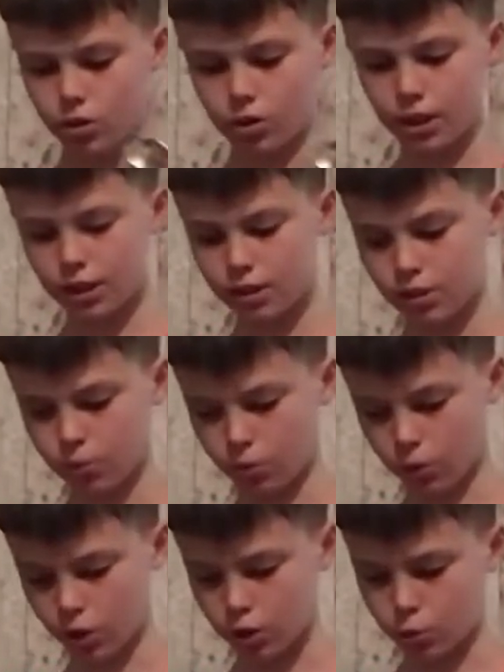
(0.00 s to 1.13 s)
this
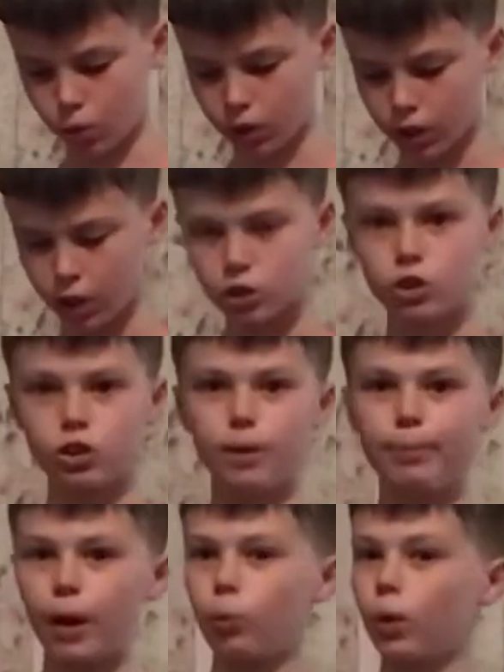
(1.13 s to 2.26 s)
was
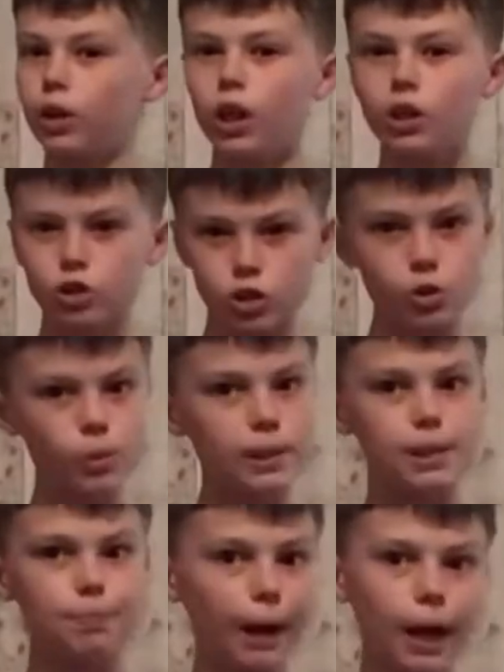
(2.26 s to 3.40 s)
about
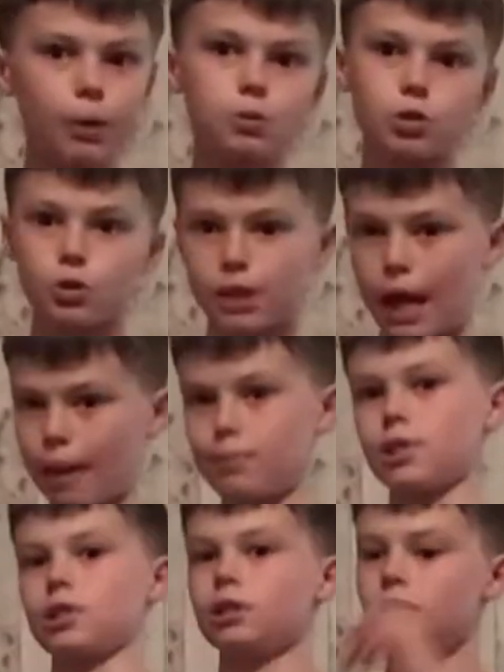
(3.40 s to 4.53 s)
£120 on
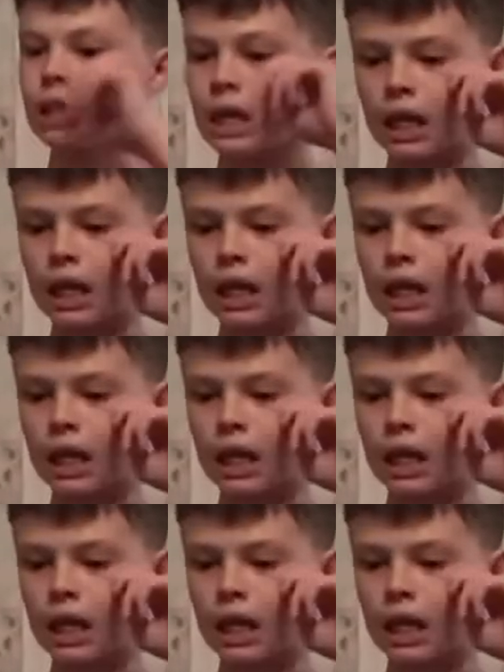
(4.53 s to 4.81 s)
Amazon.